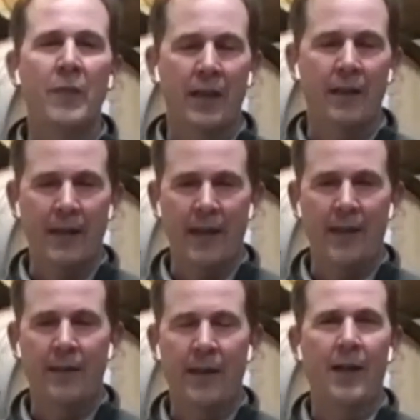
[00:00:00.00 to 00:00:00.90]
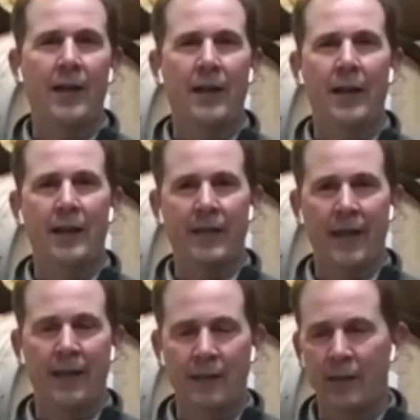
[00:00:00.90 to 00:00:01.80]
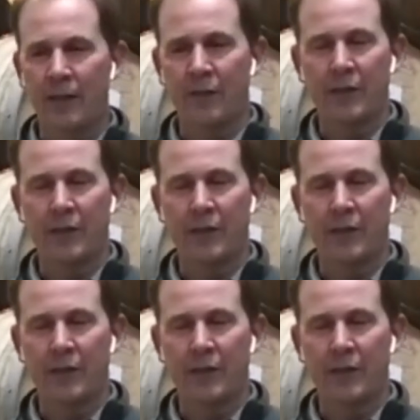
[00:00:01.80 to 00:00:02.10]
and then given